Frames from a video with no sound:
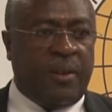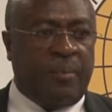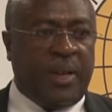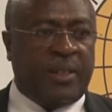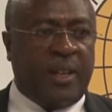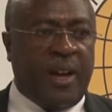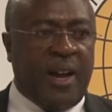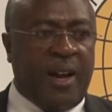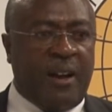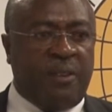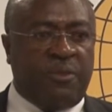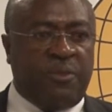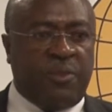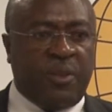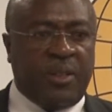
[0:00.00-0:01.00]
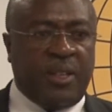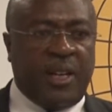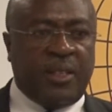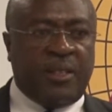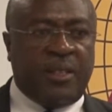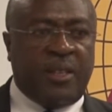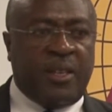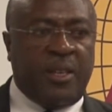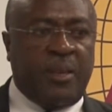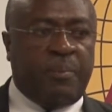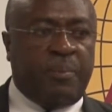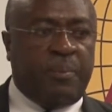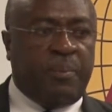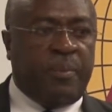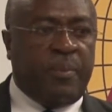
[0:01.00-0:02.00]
but have keep